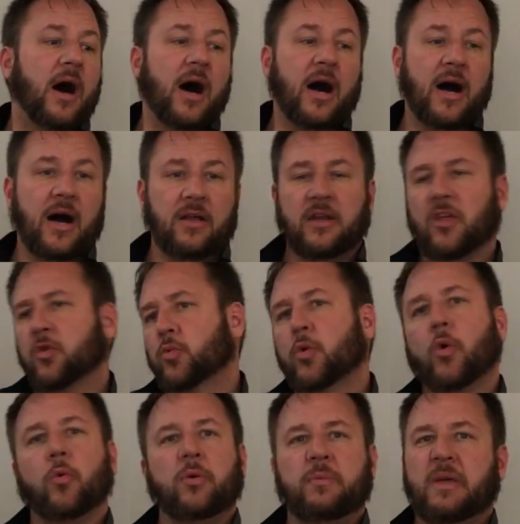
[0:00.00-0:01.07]
Uh, another
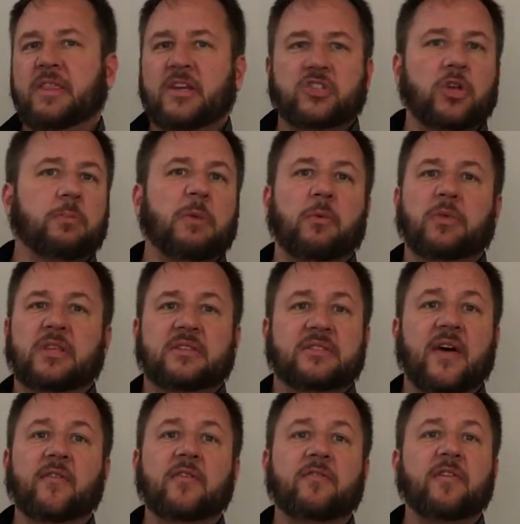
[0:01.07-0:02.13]
rule would be they shouldn't be within
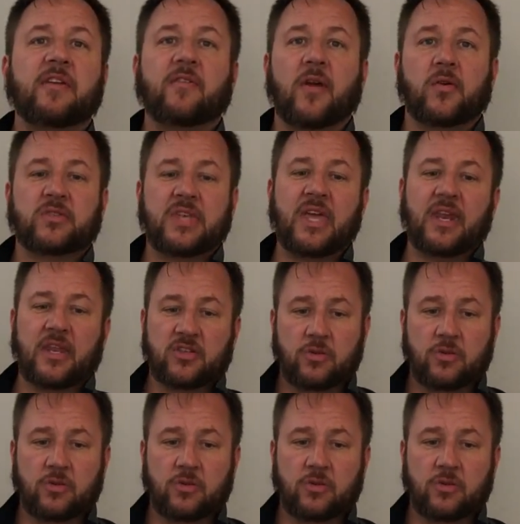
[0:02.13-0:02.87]
seven feet of anyone's eating.